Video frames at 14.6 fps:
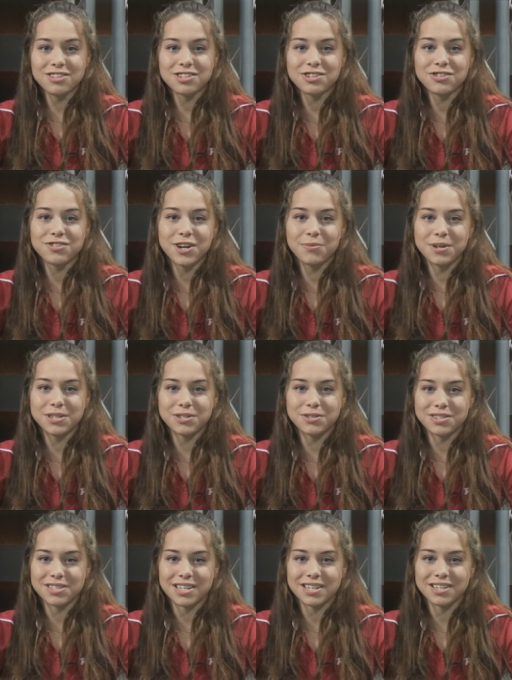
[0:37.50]
and Career
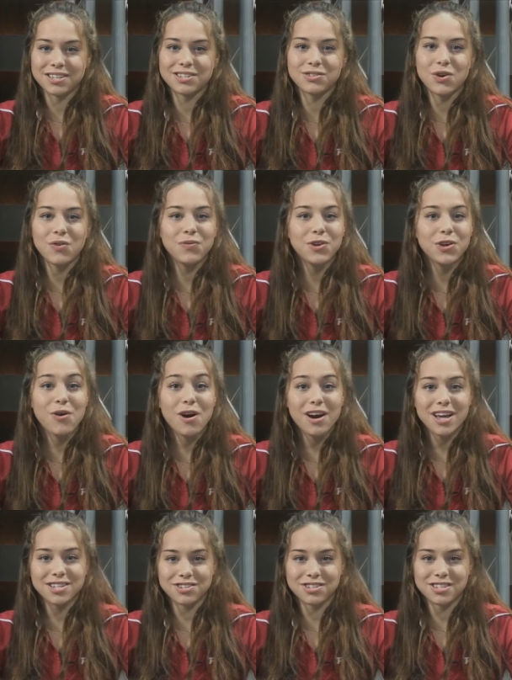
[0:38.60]
Resource Center, so if you are
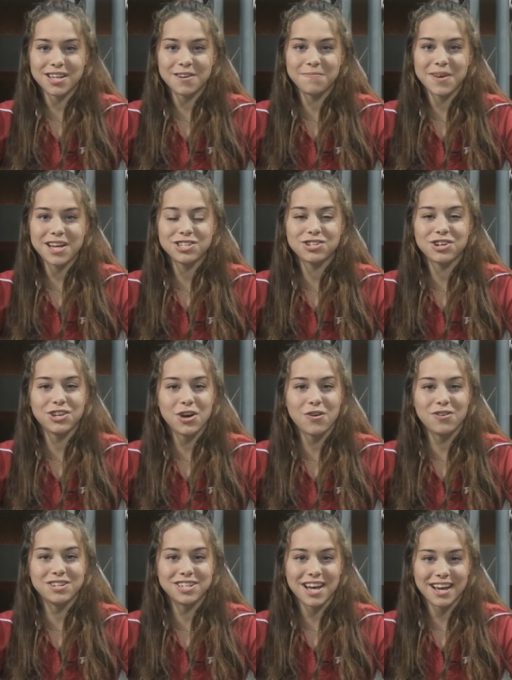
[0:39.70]
interested, make sure you go
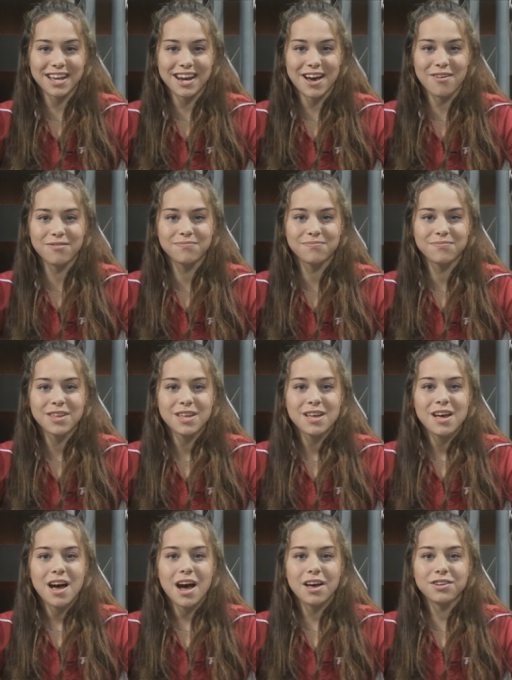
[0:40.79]
and check it out.
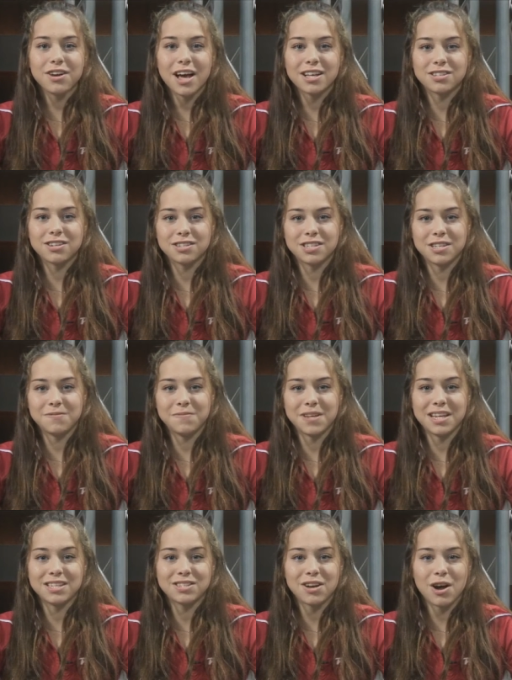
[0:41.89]
Other SRT
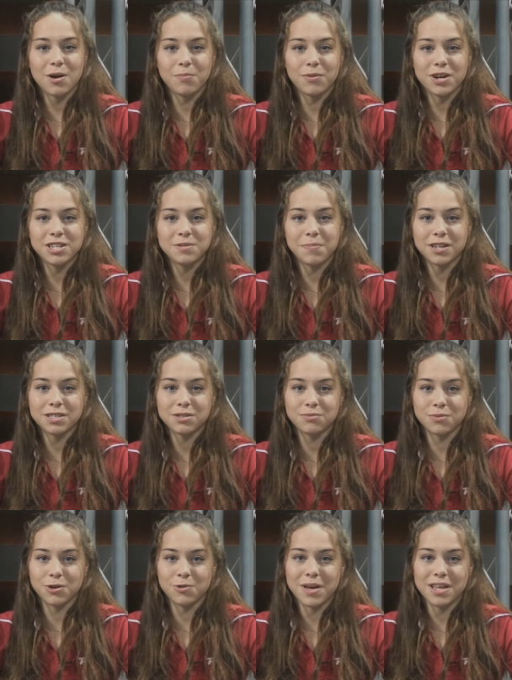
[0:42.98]
meetings are Bridge Bus
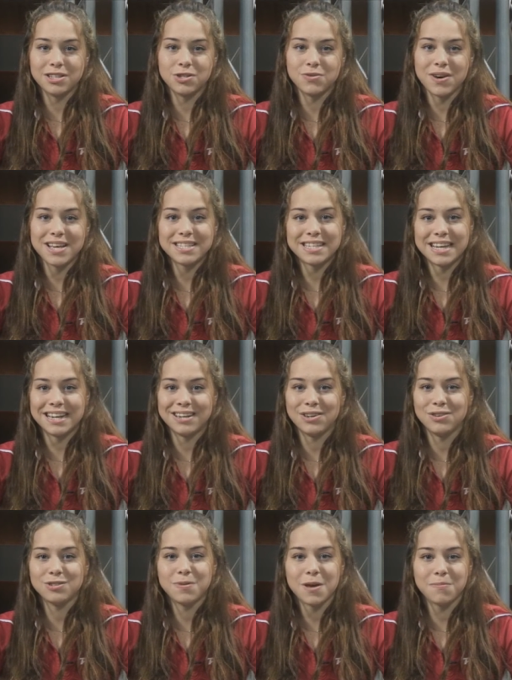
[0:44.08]
Room in 218,
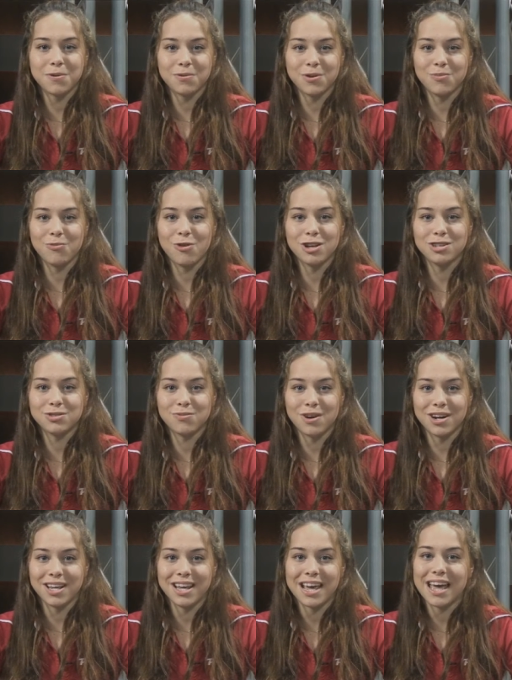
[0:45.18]
Newspaper Room
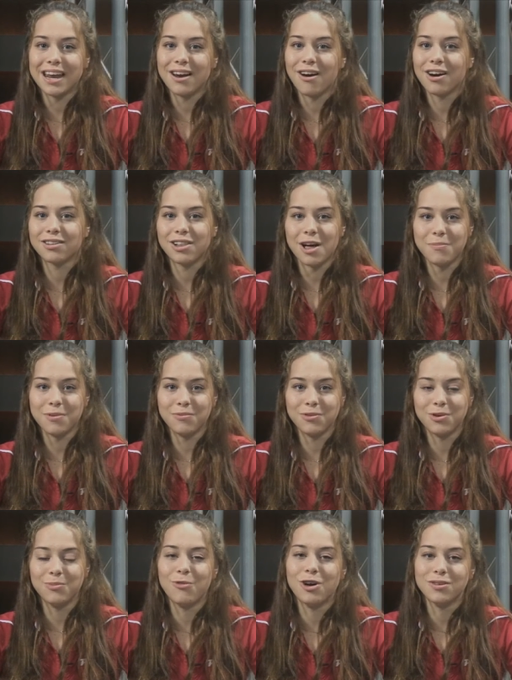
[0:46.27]
120, and Heart Club in
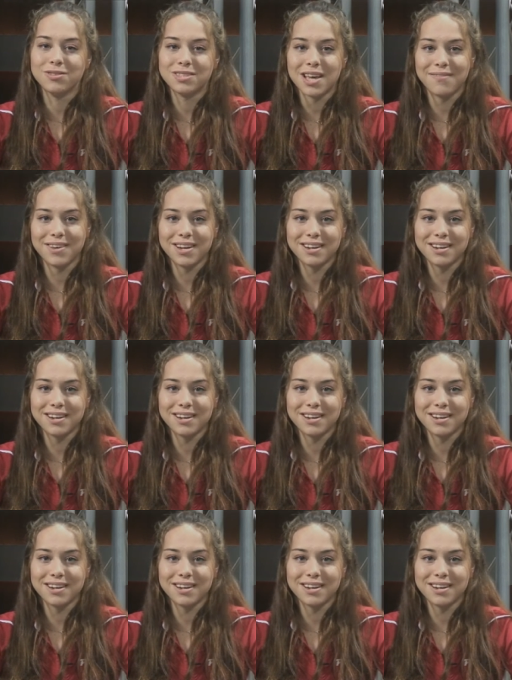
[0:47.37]
Room 107.